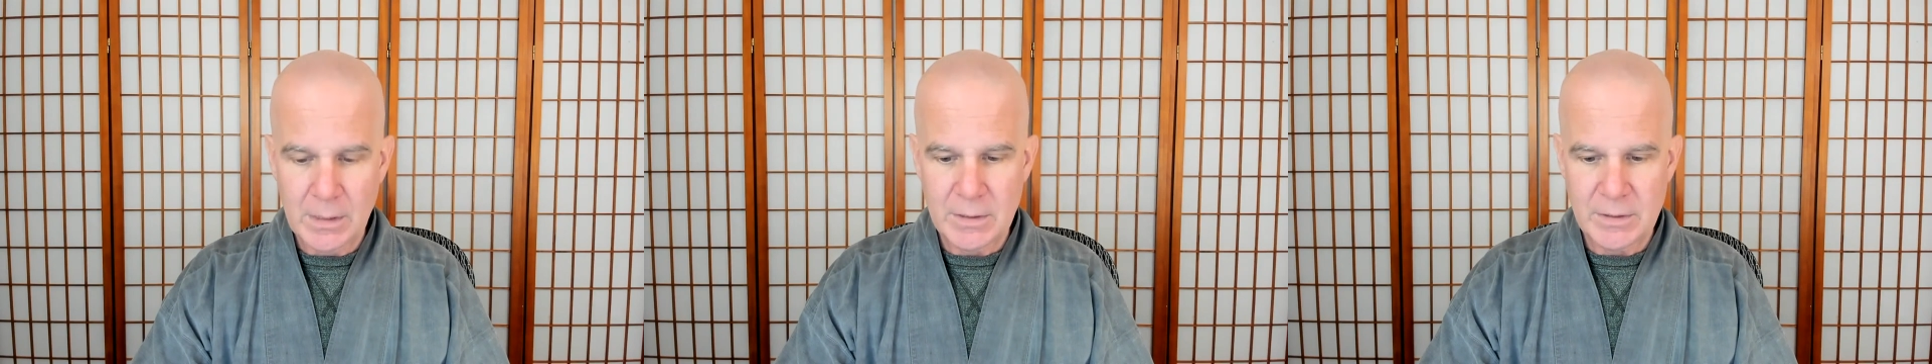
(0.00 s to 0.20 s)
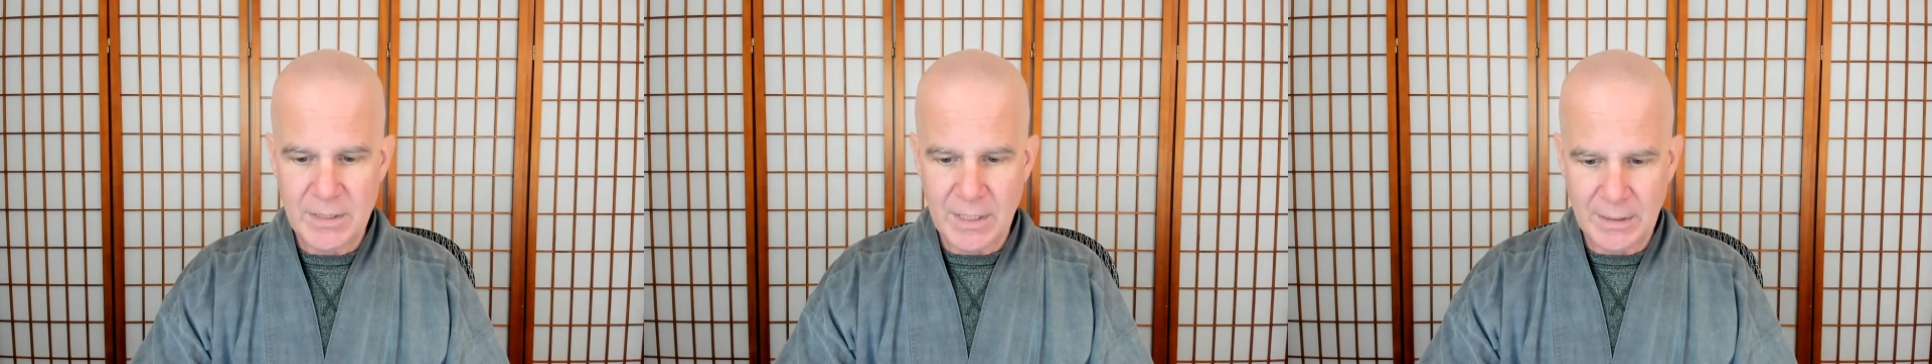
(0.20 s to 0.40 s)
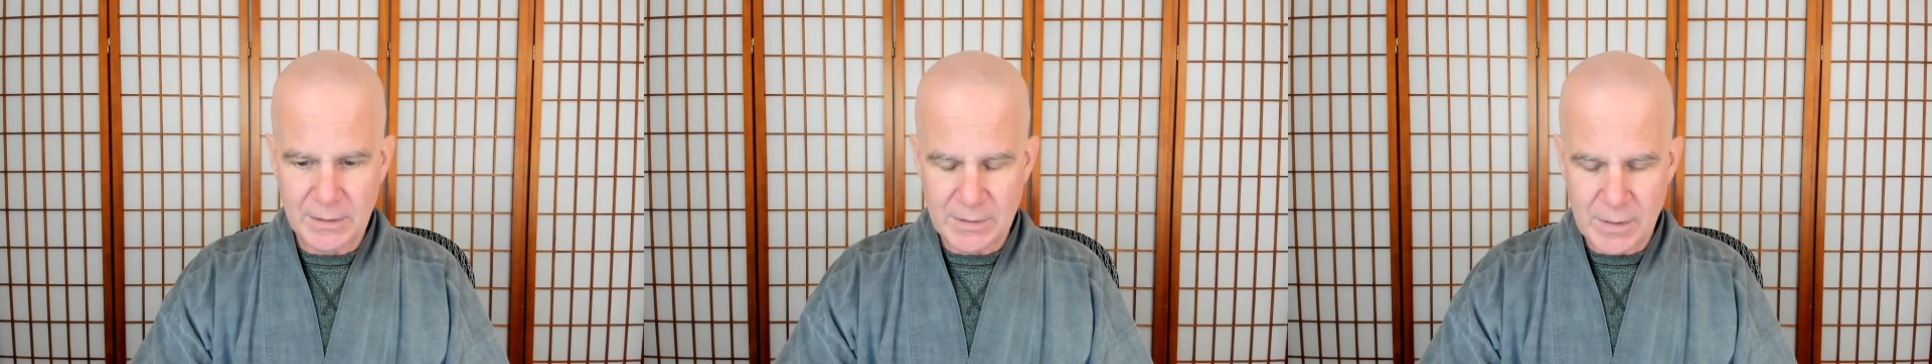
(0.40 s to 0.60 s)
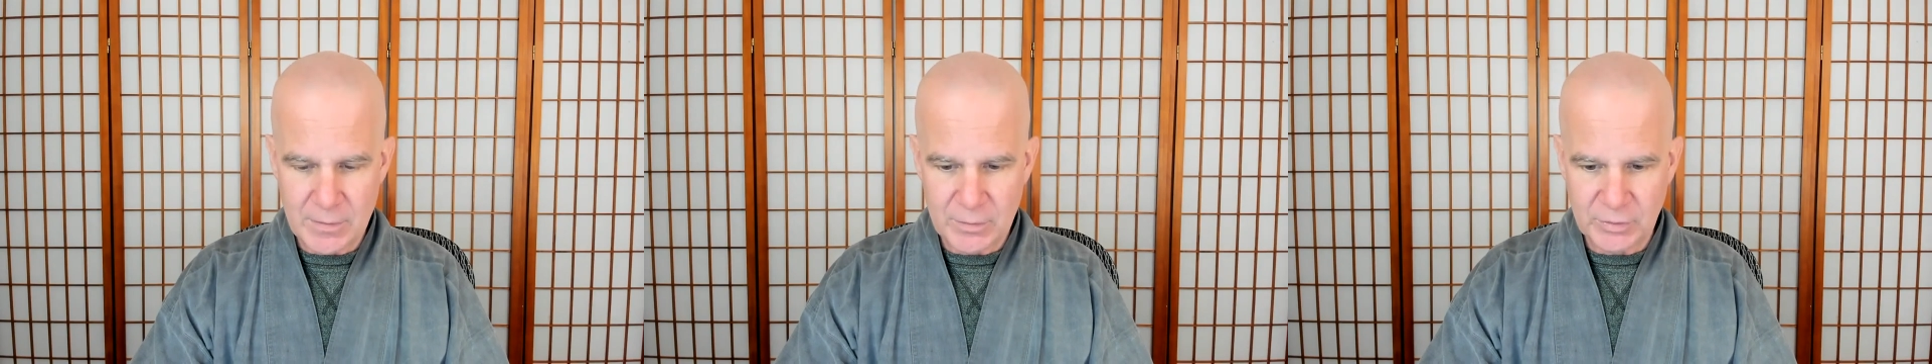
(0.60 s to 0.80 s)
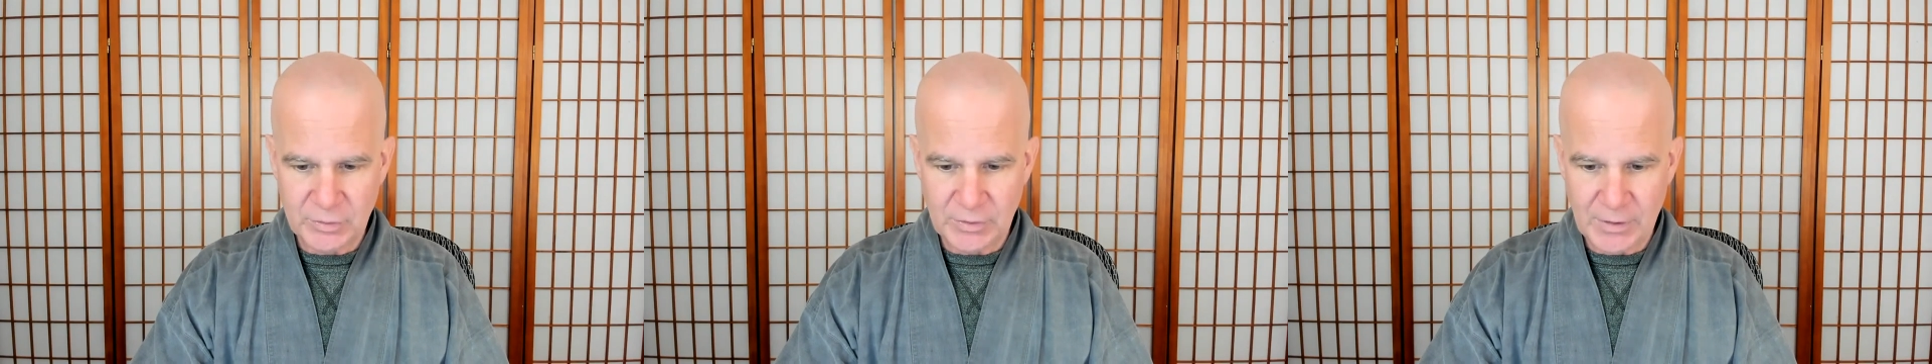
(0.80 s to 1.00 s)
Take
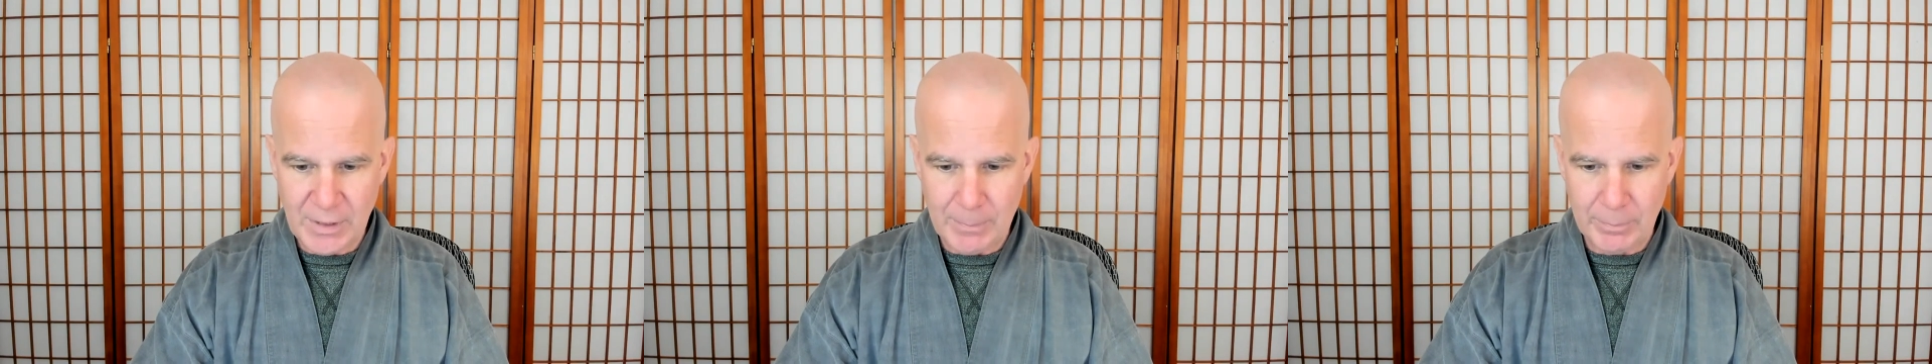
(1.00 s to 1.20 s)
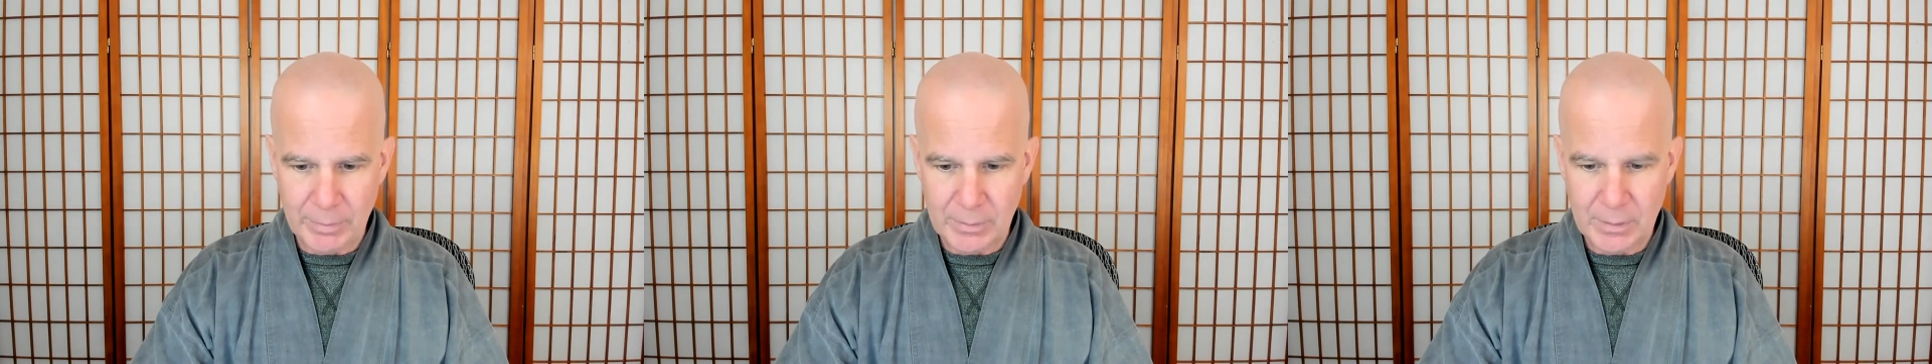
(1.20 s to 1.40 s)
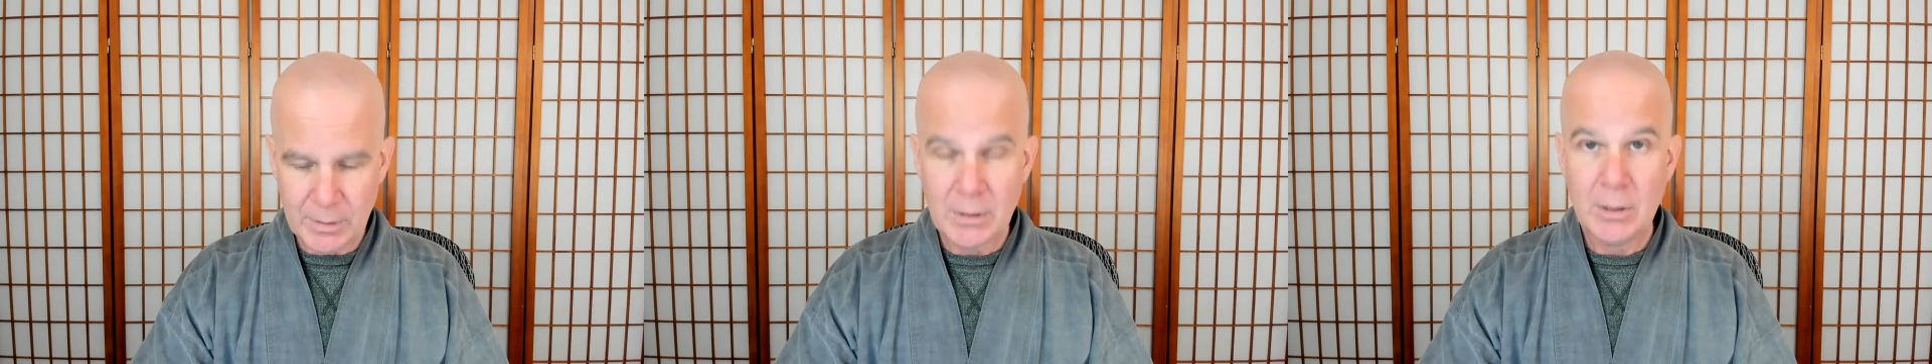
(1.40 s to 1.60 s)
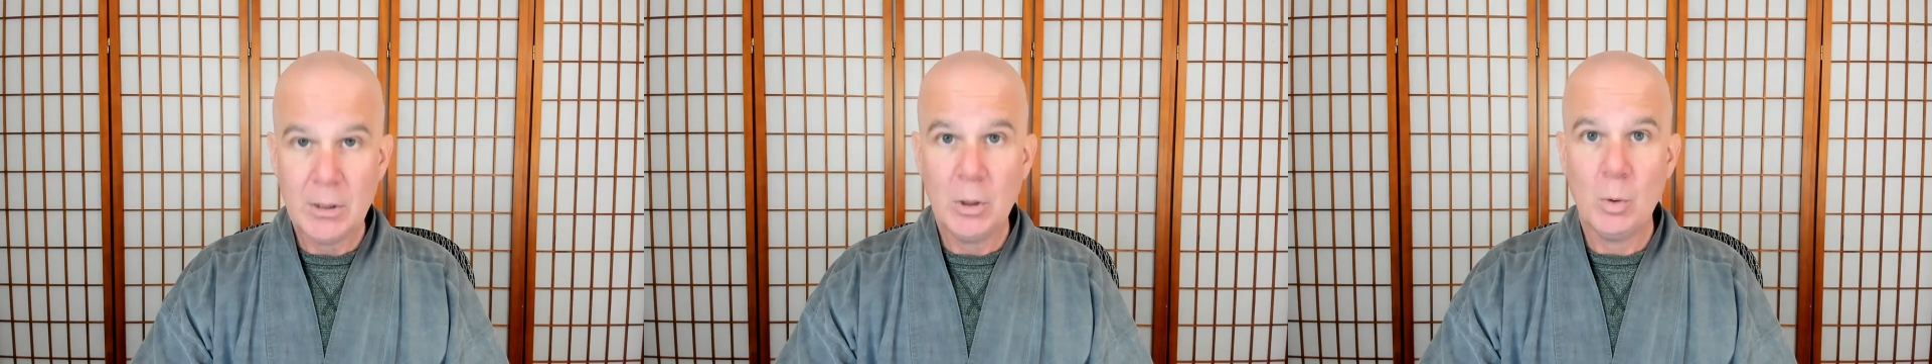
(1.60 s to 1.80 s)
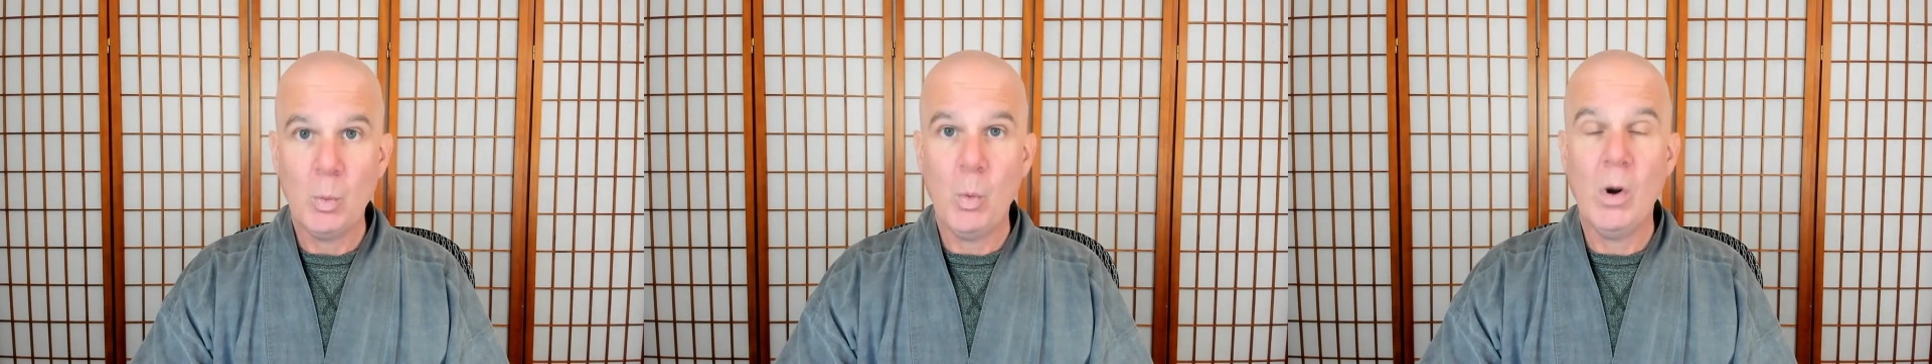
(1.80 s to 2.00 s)
another step.
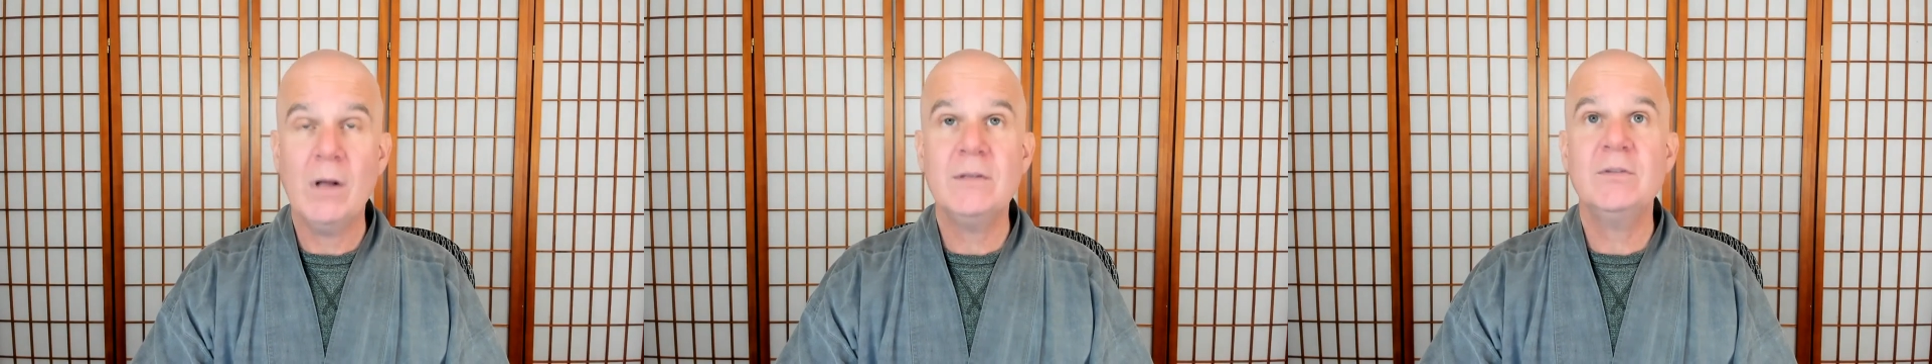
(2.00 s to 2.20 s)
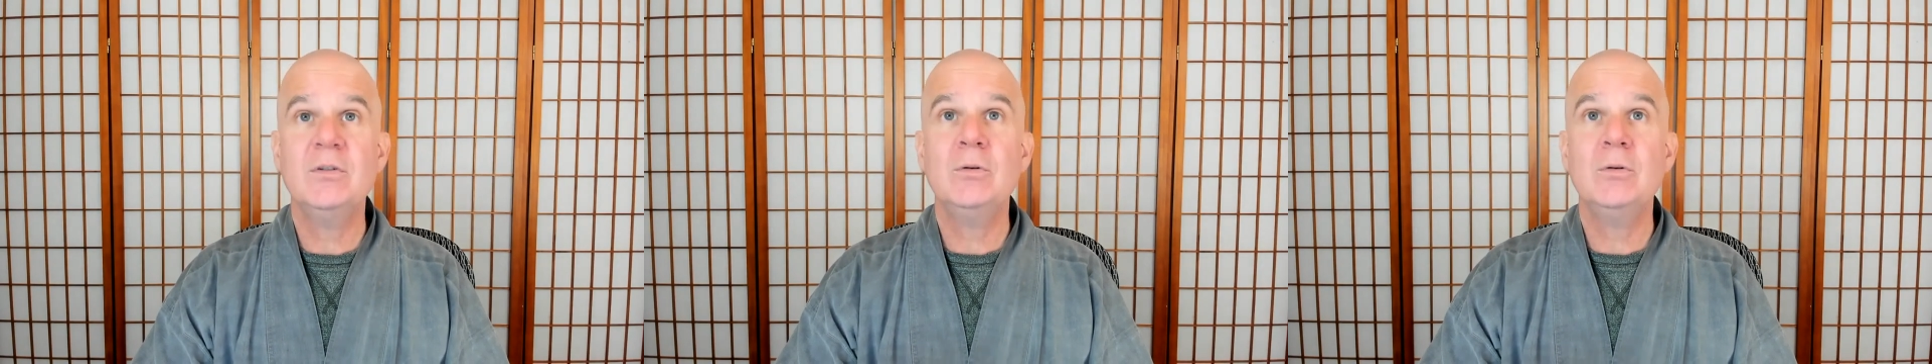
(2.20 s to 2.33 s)
Once